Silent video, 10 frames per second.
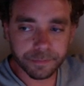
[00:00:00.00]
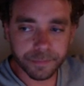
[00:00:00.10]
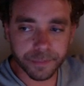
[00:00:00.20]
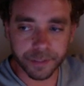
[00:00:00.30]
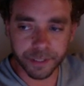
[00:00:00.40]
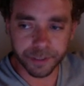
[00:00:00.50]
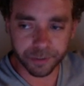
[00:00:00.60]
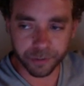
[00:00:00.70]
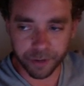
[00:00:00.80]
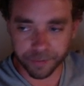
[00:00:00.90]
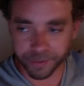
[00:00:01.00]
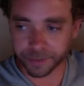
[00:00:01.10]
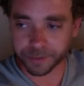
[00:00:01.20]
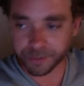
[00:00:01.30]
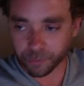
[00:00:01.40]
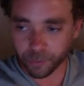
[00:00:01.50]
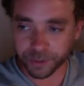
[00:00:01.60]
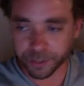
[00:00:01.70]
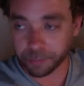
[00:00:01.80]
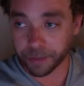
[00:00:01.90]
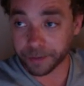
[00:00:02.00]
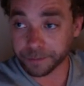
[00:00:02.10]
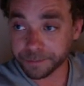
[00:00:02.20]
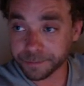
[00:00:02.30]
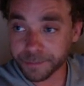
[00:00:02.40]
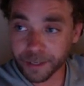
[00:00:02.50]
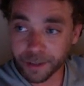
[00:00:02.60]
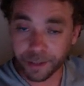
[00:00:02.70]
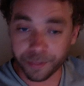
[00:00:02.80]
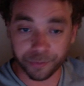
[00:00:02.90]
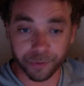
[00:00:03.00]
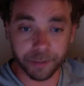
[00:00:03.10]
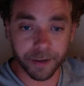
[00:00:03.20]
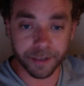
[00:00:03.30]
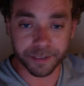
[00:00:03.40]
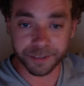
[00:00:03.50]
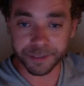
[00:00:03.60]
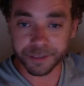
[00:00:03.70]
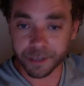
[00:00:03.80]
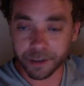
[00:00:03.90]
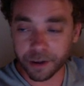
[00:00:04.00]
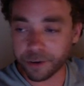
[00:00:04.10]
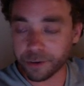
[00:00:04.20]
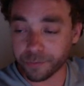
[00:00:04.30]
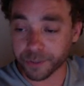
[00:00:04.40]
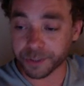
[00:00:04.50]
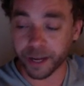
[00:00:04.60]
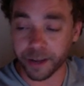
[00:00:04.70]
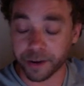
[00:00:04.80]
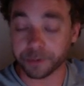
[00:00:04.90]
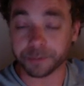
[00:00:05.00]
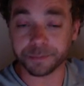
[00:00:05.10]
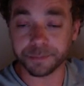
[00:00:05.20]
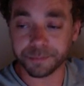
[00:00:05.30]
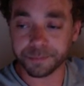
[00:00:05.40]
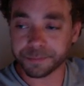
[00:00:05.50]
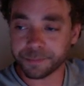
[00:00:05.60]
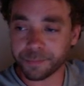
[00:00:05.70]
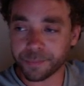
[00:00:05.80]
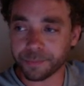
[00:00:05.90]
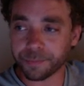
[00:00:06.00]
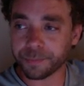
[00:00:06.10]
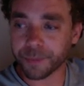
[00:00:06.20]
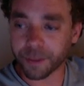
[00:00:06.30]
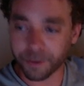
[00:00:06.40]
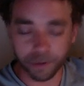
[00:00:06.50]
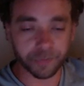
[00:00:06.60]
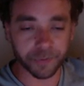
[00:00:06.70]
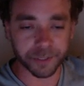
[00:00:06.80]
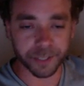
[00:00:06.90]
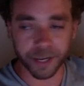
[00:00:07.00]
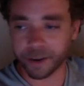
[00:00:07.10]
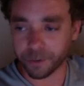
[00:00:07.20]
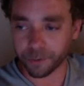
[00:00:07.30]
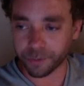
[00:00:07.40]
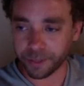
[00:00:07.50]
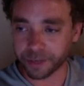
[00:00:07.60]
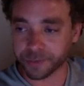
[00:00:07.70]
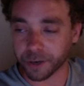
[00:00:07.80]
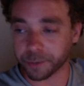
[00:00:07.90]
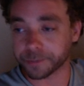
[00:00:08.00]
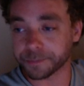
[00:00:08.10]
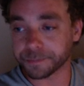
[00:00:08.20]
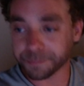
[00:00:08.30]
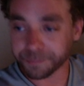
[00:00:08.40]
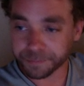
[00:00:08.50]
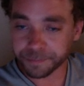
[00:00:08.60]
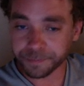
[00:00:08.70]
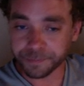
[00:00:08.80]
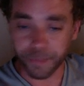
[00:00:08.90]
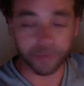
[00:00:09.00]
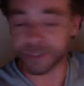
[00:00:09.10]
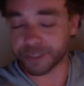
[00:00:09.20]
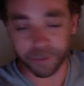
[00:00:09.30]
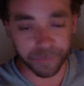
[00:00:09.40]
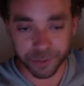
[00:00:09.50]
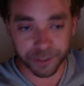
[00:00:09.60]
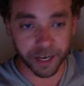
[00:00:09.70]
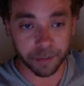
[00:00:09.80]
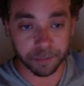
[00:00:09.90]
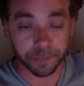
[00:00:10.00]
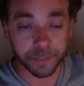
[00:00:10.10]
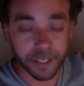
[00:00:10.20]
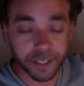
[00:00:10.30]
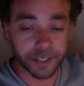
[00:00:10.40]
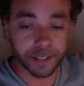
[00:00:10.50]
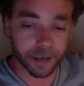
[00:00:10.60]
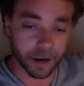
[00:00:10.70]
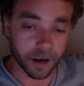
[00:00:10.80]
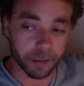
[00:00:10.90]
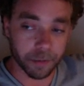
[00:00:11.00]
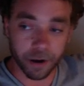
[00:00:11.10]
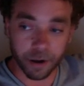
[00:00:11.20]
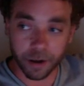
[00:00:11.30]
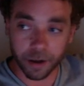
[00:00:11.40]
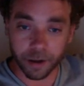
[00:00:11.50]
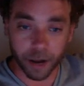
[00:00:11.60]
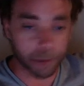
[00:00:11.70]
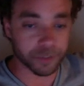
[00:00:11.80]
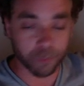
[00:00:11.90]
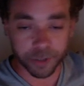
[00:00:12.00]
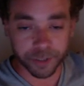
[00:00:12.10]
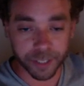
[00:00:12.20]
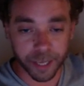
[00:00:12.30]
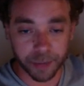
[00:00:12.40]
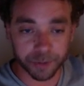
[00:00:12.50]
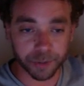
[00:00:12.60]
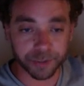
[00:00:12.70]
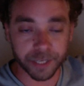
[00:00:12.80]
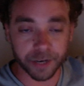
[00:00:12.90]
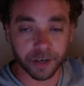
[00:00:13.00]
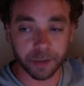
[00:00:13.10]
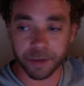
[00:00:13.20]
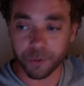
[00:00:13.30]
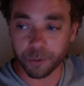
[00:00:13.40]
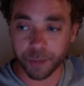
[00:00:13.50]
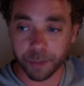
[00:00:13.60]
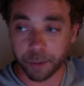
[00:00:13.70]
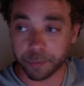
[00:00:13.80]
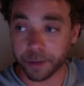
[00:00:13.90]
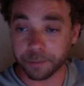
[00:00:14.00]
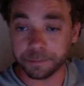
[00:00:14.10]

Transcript: Ninja Ravens, what's up, man? 3 minutes. You're the first guy here. You're the first guy here. Thanks for coming. If this is your first time, I'm just watching the game with no sound, and I'm giving you a play-by-play.